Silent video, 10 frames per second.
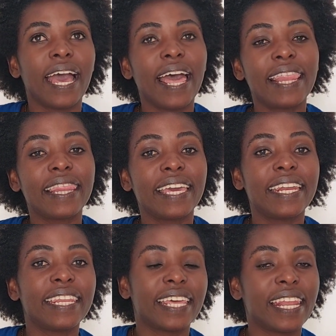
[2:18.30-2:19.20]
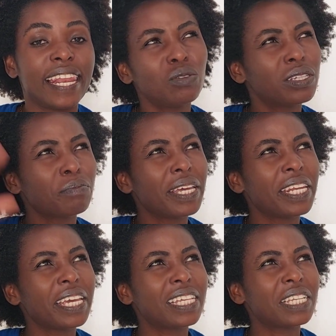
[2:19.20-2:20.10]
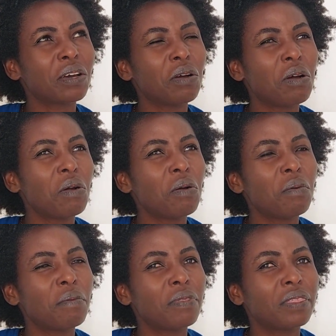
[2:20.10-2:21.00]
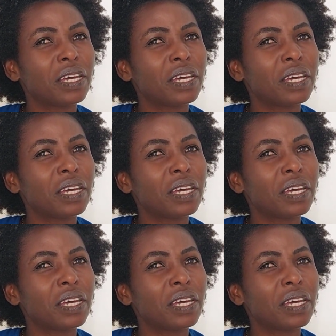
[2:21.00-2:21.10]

And then that was many years ago.